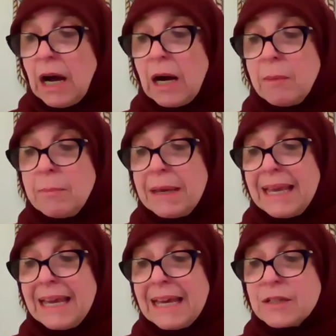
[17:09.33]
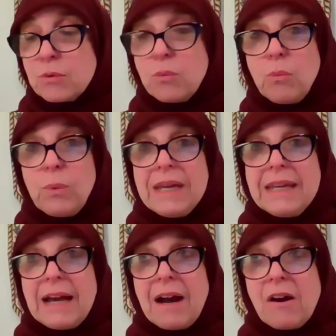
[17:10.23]
And
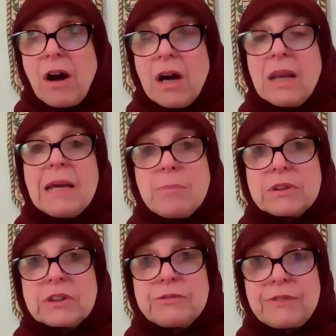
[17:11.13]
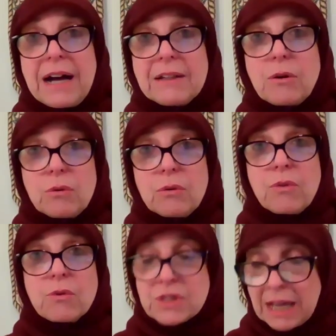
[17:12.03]
we are unable to follow
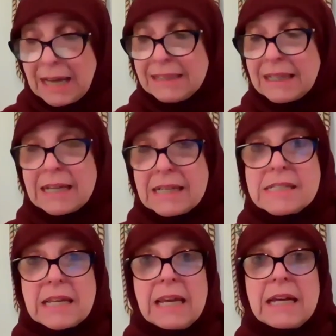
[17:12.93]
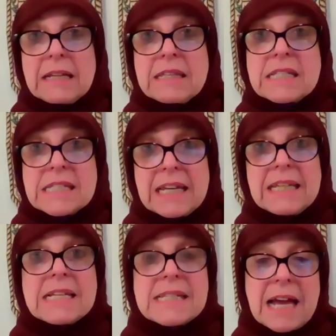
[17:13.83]
those guidelines. And the
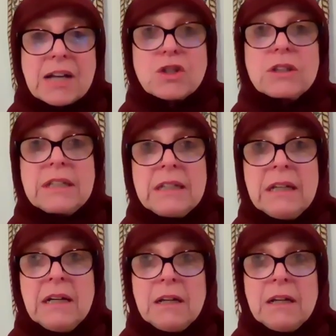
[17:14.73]
state has actually